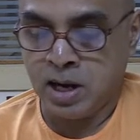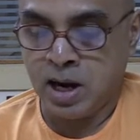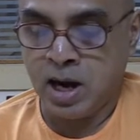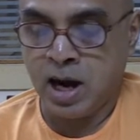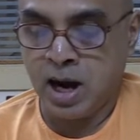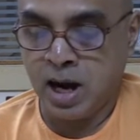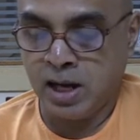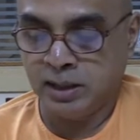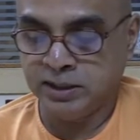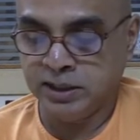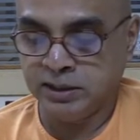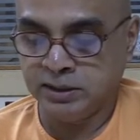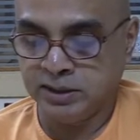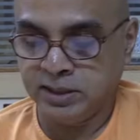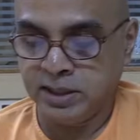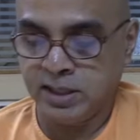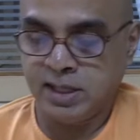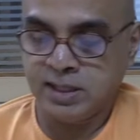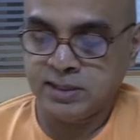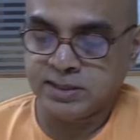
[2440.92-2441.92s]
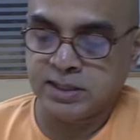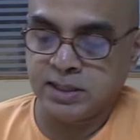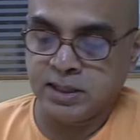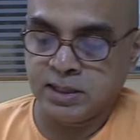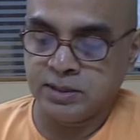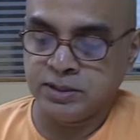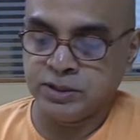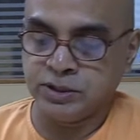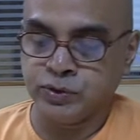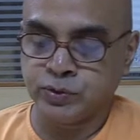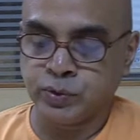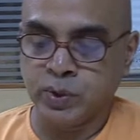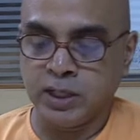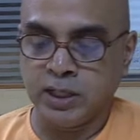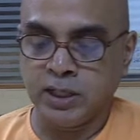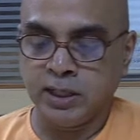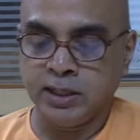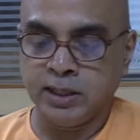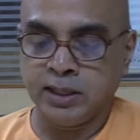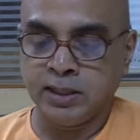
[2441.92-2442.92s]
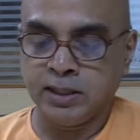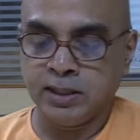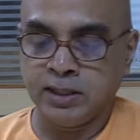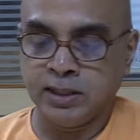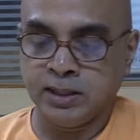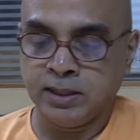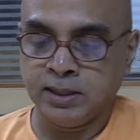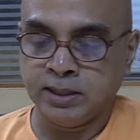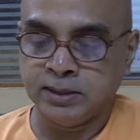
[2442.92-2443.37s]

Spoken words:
Aditya's jwalana,